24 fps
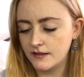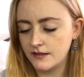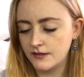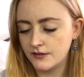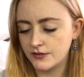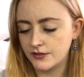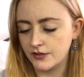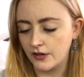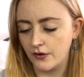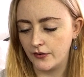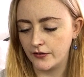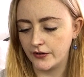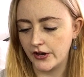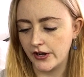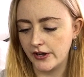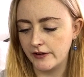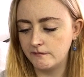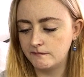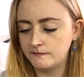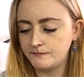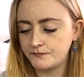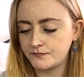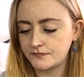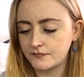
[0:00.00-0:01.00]
is so
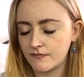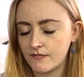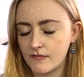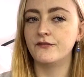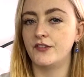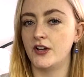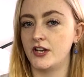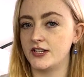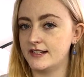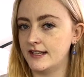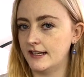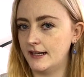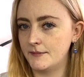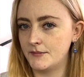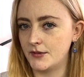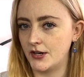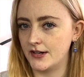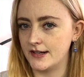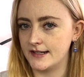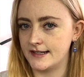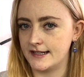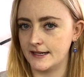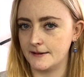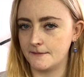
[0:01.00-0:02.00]
good. First thing I'm
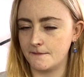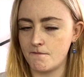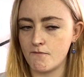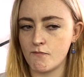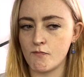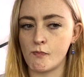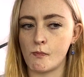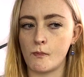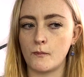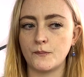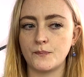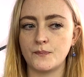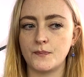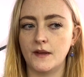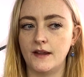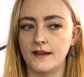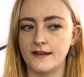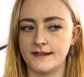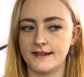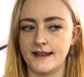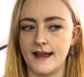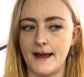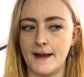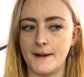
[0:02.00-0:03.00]
noticing
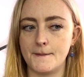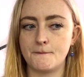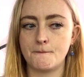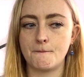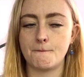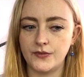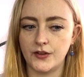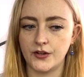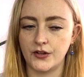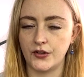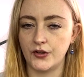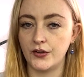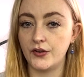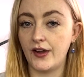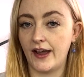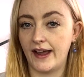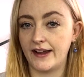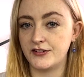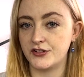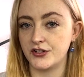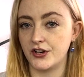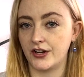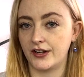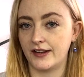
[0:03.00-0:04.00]
is that
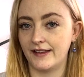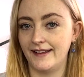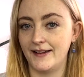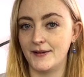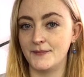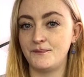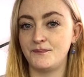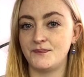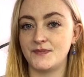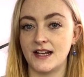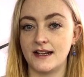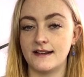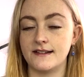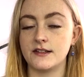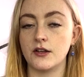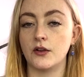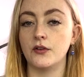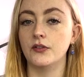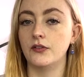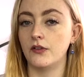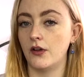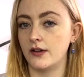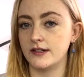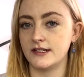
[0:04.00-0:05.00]
UK chocolate tastes a
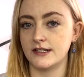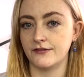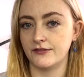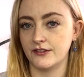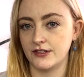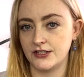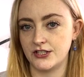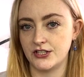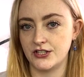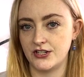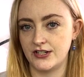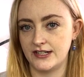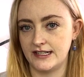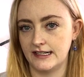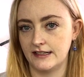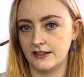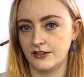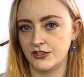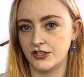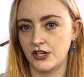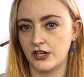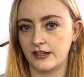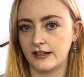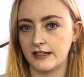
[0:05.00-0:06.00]
lot different to New
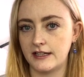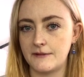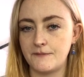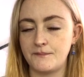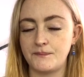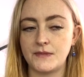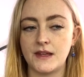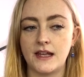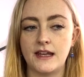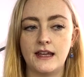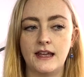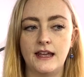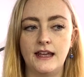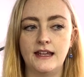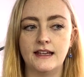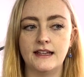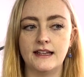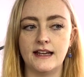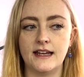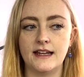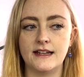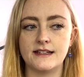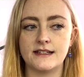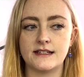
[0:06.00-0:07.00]
Zealand chocolate.
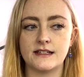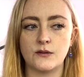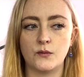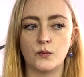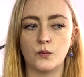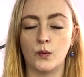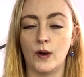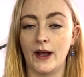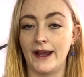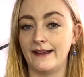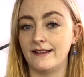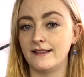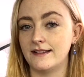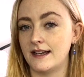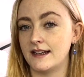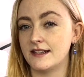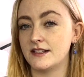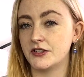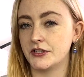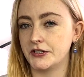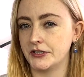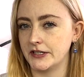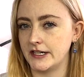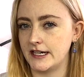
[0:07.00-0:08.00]
It's way
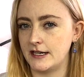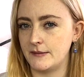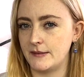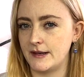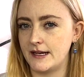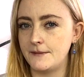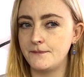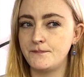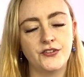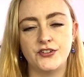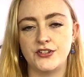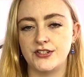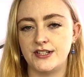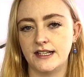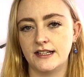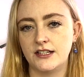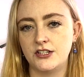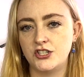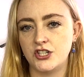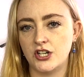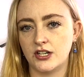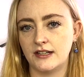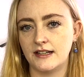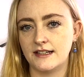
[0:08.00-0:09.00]
less creamy. New
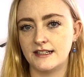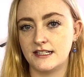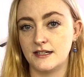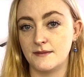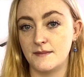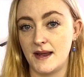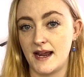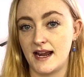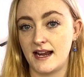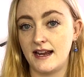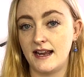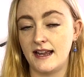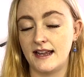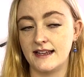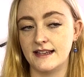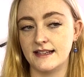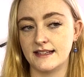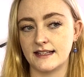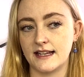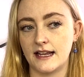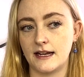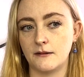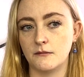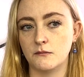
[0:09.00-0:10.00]
Zealand chocolate to me
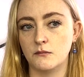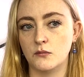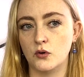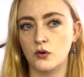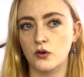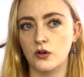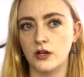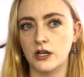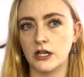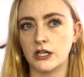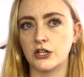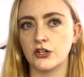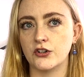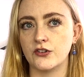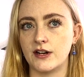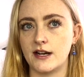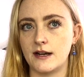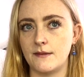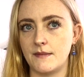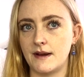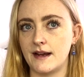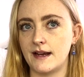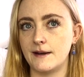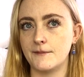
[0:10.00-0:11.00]
is like more
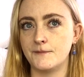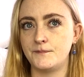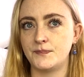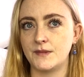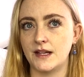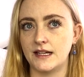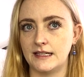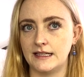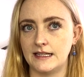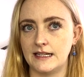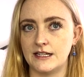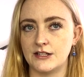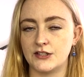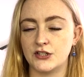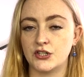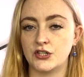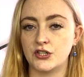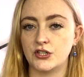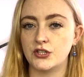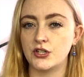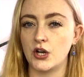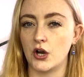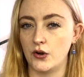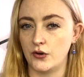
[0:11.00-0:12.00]
creamy and less
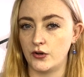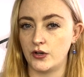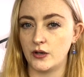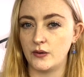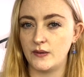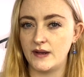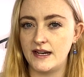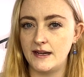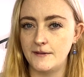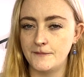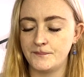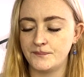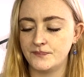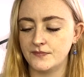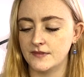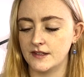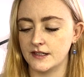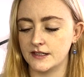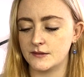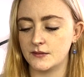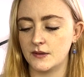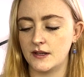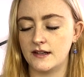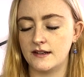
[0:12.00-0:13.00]
cocoa-y.
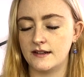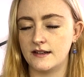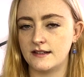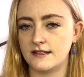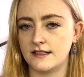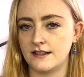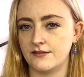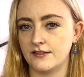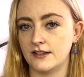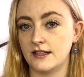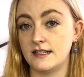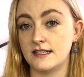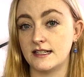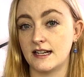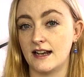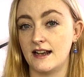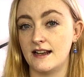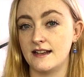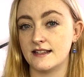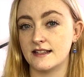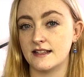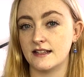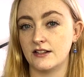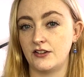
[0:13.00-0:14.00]
This one definitely
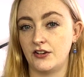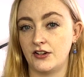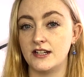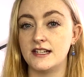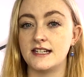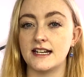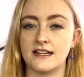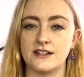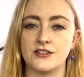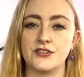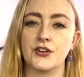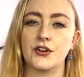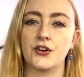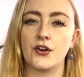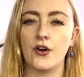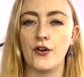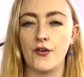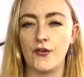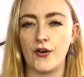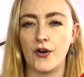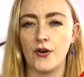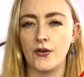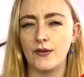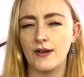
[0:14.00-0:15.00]
tastes, you can taste the
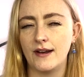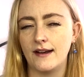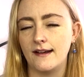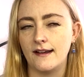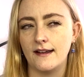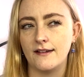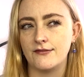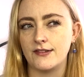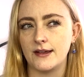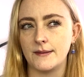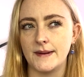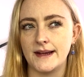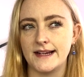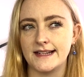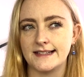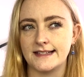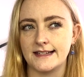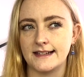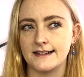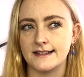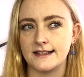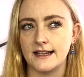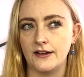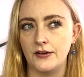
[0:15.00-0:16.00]
cocoa in it if that makes
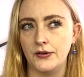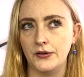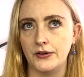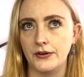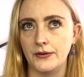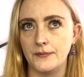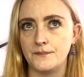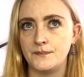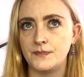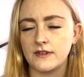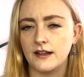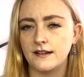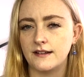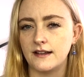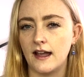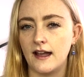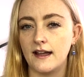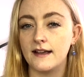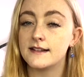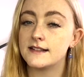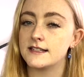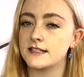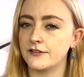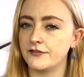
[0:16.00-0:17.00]
sense. I don't know.
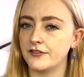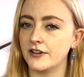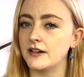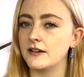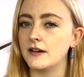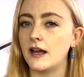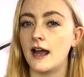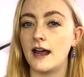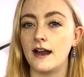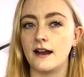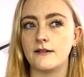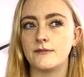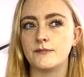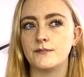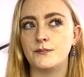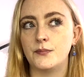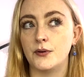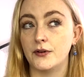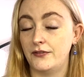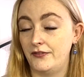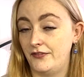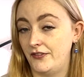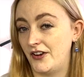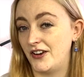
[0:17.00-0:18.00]
Yeah, it's different. I
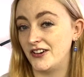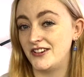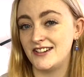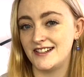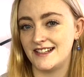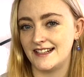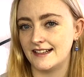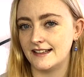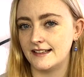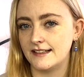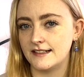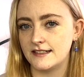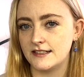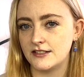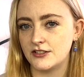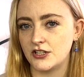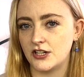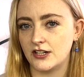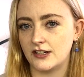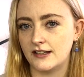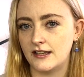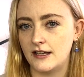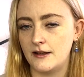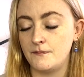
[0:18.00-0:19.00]
prefer New Zealand
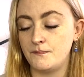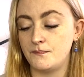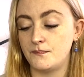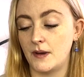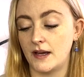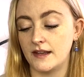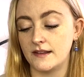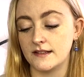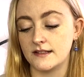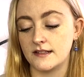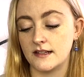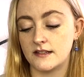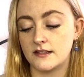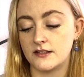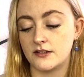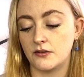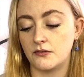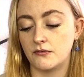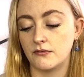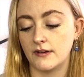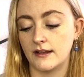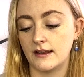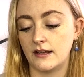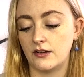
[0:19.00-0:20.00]
chocolate, but this is still
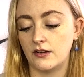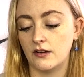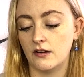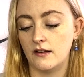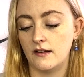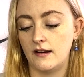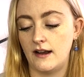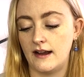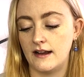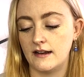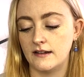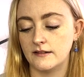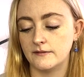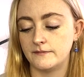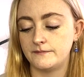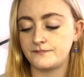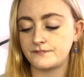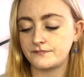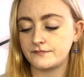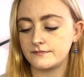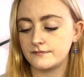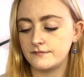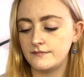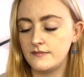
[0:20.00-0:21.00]
really good and
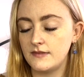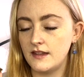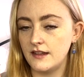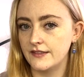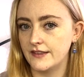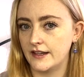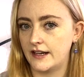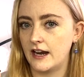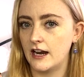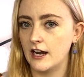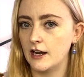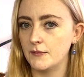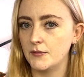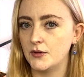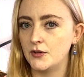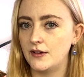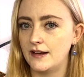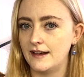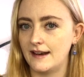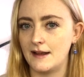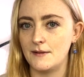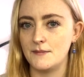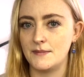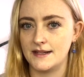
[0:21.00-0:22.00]
the caramel
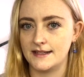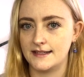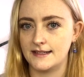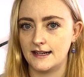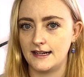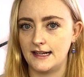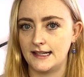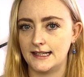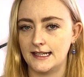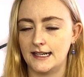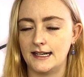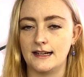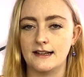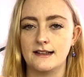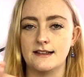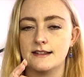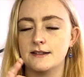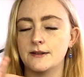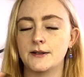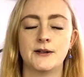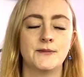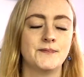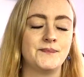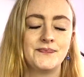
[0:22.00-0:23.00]
and like biscuity thing
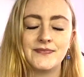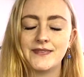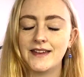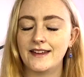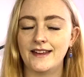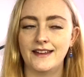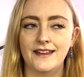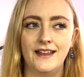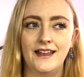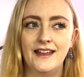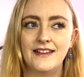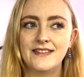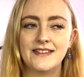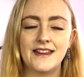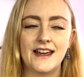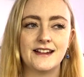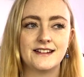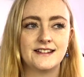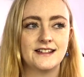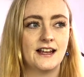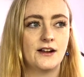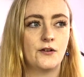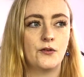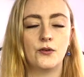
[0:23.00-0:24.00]
is,
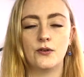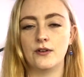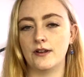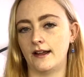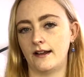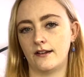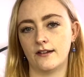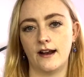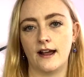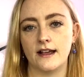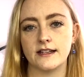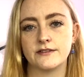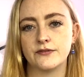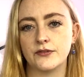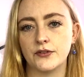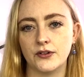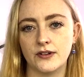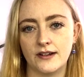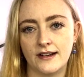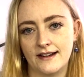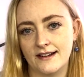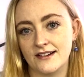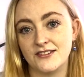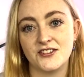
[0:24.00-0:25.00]
that's like all I could ask
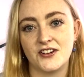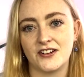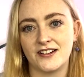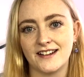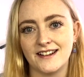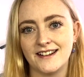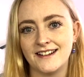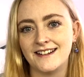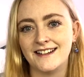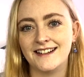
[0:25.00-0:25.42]
for in a chocolate.